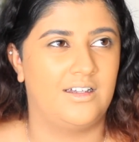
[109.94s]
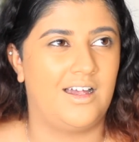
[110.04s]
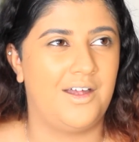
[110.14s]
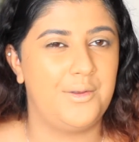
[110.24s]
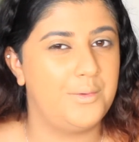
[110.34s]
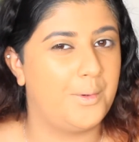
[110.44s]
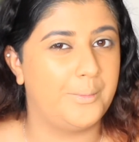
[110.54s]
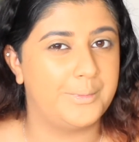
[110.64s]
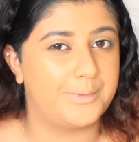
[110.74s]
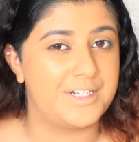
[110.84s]
I don't know
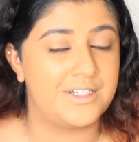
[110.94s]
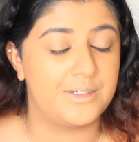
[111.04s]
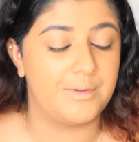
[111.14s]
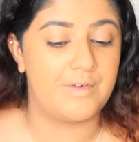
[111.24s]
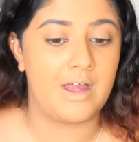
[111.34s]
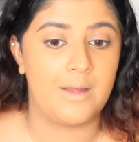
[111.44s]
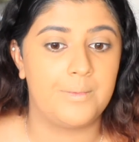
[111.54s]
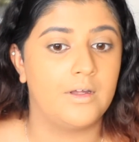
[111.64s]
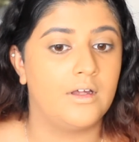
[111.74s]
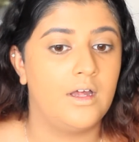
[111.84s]
the reason to be fair,
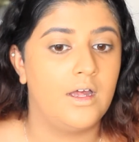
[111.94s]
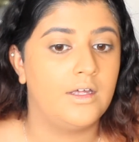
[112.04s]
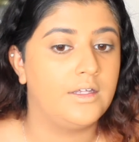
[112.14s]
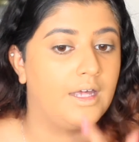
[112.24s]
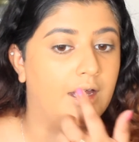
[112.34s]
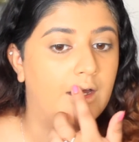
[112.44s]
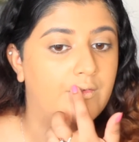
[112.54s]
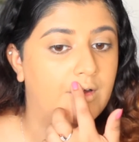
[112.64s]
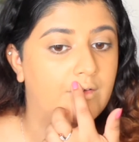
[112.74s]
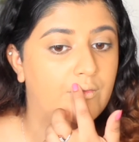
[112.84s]
but yeah, I
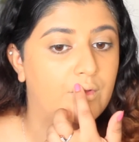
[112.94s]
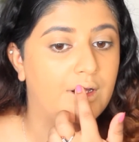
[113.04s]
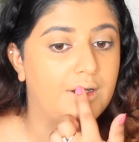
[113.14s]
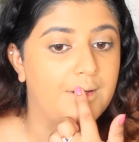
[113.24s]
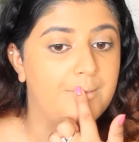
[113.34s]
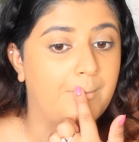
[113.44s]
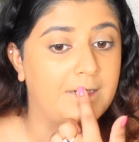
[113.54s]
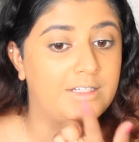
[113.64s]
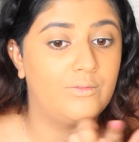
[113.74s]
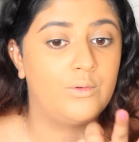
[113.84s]
have like a
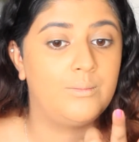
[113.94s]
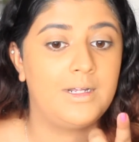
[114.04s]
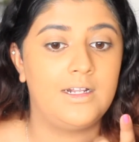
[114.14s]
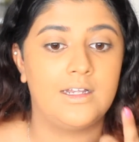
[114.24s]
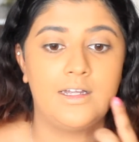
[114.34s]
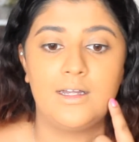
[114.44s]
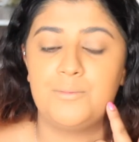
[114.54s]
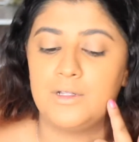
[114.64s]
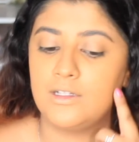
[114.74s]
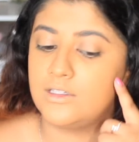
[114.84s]
massive on my lip
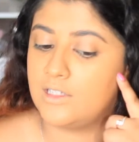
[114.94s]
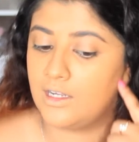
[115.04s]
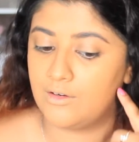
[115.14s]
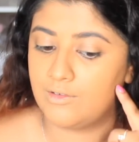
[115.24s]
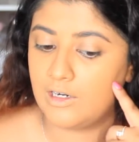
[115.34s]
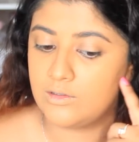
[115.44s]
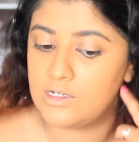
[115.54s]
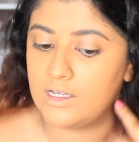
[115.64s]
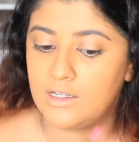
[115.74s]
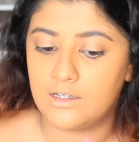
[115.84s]
and just like around
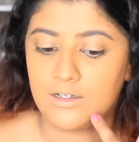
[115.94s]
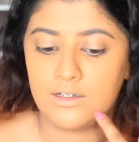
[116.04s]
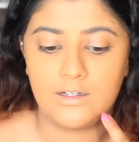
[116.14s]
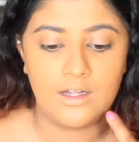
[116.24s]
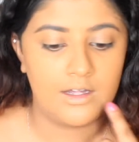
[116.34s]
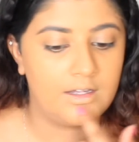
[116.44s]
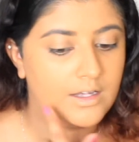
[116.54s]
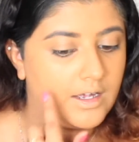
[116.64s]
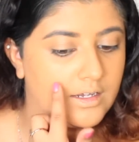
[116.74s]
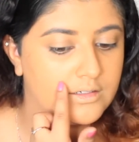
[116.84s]
here
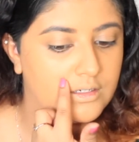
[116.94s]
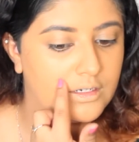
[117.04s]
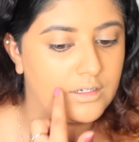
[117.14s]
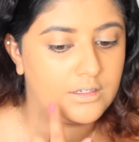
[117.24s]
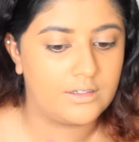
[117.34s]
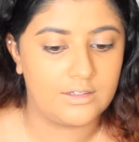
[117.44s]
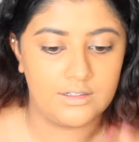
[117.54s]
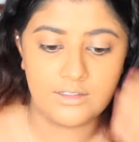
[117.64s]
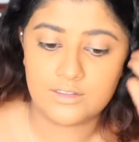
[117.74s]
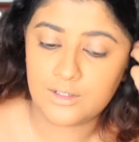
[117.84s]
and here.
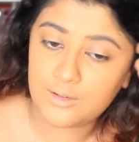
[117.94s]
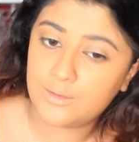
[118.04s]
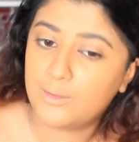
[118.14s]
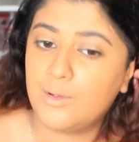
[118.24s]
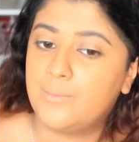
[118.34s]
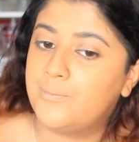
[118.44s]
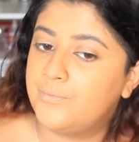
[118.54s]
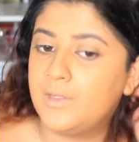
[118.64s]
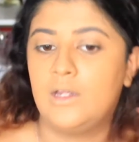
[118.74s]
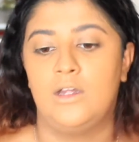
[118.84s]
So
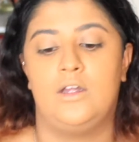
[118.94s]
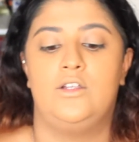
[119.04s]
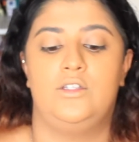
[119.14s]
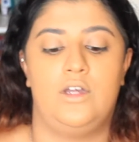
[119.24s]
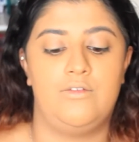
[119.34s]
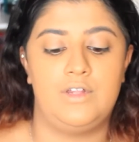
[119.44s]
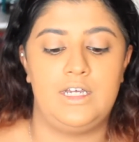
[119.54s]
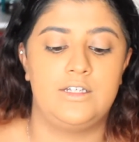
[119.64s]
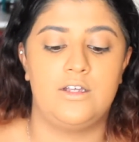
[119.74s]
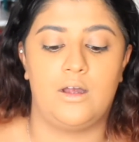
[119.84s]
to cover
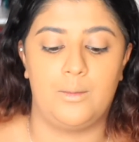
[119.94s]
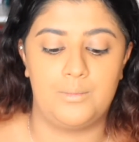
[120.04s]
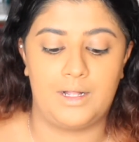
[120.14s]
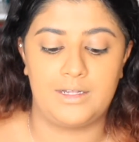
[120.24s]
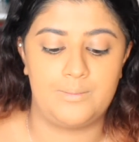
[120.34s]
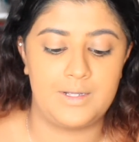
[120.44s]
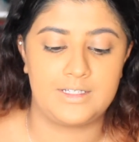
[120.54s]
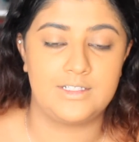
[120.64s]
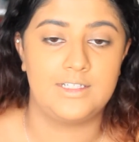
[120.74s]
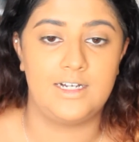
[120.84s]
these up, like the best
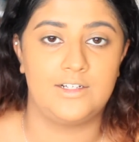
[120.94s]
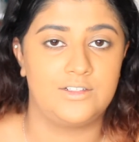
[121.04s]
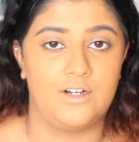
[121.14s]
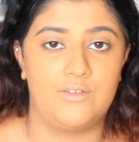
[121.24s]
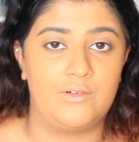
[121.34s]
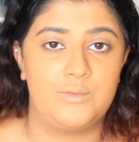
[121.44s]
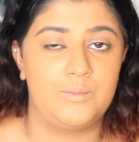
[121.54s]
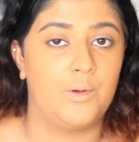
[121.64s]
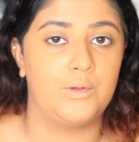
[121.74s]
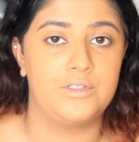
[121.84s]
concealer to cover up
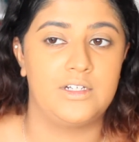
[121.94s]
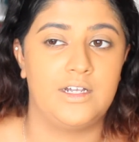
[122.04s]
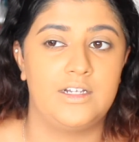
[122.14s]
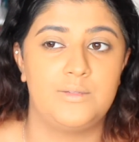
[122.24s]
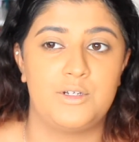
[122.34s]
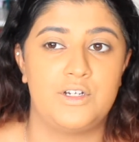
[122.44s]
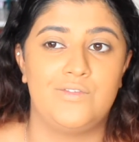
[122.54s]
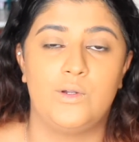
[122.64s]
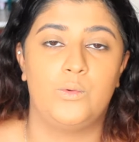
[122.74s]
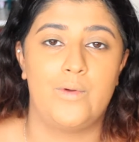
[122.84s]
spots, especially if
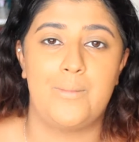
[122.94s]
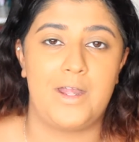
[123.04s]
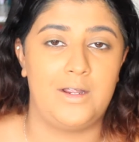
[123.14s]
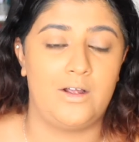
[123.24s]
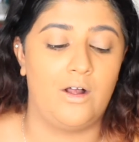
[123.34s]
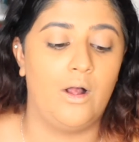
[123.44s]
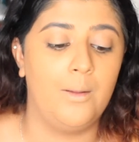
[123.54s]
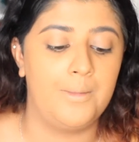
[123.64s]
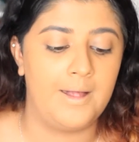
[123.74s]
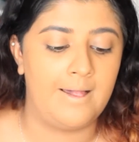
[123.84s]
want to make up,
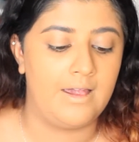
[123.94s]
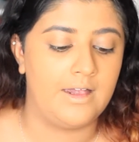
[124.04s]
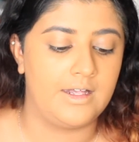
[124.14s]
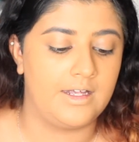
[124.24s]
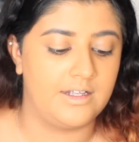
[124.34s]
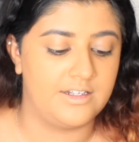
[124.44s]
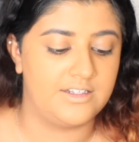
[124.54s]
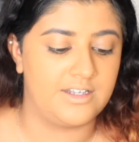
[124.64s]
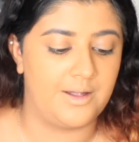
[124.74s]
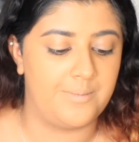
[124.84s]
is
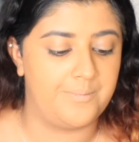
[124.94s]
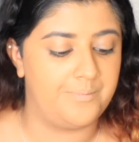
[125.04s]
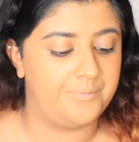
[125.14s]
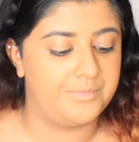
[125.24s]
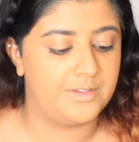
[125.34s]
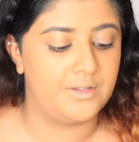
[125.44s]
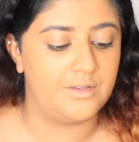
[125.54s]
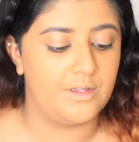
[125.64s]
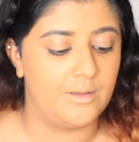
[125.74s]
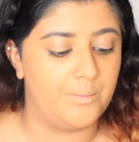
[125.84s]

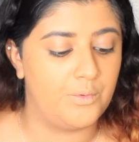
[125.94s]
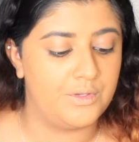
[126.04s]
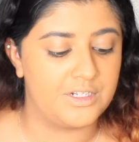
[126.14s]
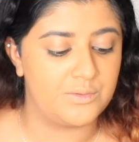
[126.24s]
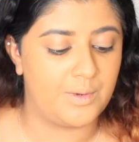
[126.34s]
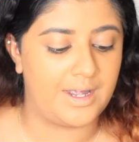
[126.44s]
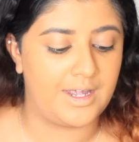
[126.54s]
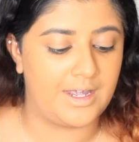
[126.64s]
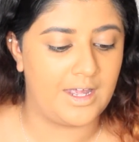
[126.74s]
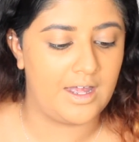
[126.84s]
the Born This
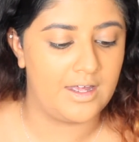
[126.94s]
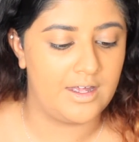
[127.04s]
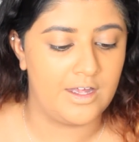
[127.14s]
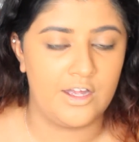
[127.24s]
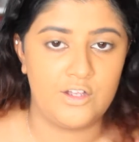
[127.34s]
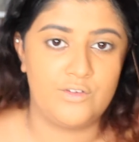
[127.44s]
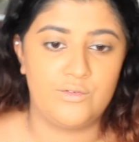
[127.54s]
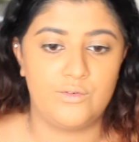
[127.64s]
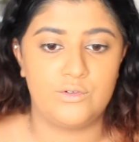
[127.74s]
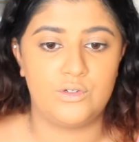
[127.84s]
Way
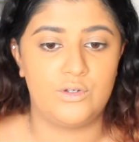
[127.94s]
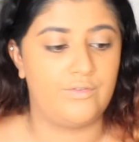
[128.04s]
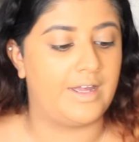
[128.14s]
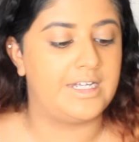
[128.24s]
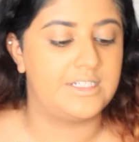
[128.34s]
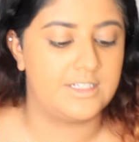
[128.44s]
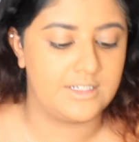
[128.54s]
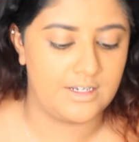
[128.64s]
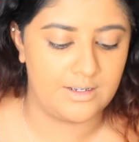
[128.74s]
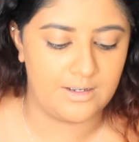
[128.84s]
Too Faced
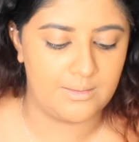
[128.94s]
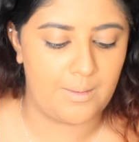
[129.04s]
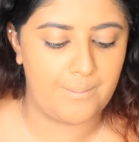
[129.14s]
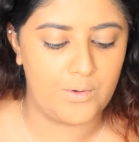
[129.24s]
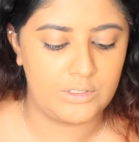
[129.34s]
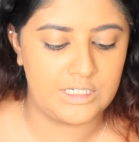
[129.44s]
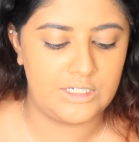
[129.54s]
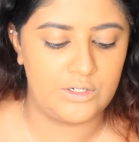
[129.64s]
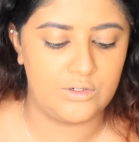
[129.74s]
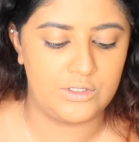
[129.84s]

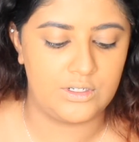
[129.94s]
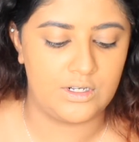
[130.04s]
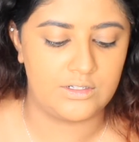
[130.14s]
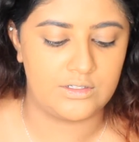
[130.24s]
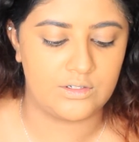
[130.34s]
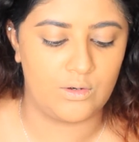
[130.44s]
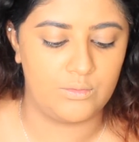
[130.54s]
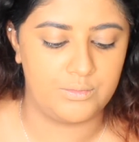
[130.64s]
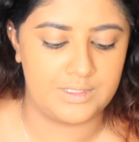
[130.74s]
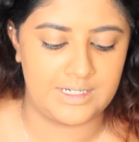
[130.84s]
multi-use
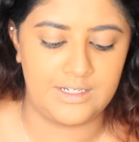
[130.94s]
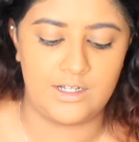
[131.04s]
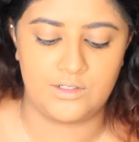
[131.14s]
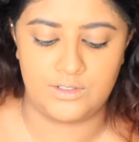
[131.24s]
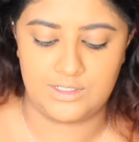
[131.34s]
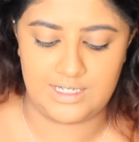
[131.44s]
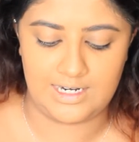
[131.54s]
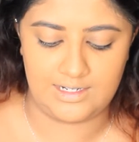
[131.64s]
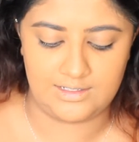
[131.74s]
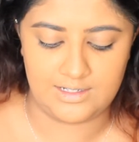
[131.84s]
sculpting
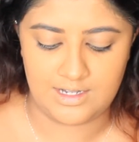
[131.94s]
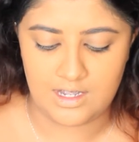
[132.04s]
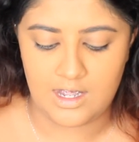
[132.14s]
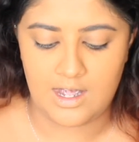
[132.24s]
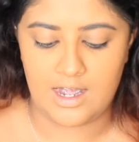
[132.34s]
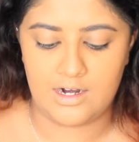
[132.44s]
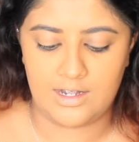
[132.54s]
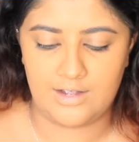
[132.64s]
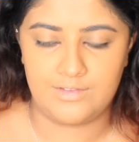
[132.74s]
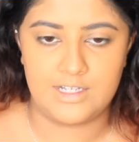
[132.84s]
concealer. And I
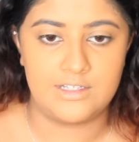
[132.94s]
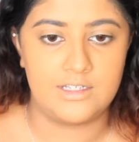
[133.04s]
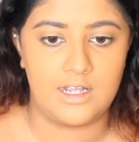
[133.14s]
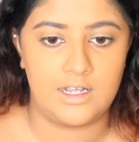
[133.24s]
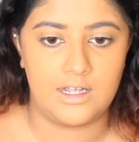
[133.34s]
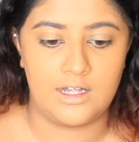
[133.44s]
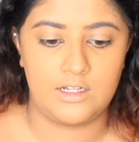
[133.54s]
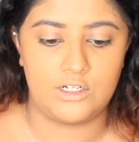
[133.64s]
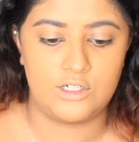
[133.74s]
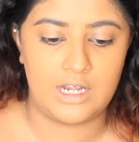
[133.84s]
have this in the
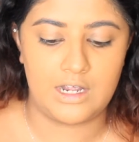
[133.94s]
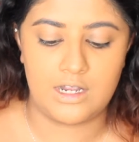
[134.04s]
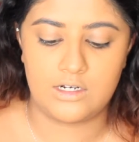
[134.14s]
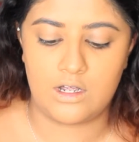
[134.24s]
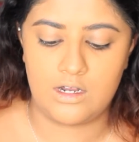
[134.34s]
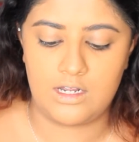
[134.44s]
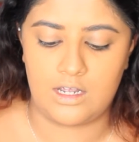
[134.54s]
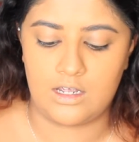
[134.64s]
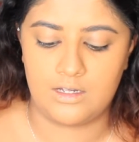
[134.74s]
shade Honey.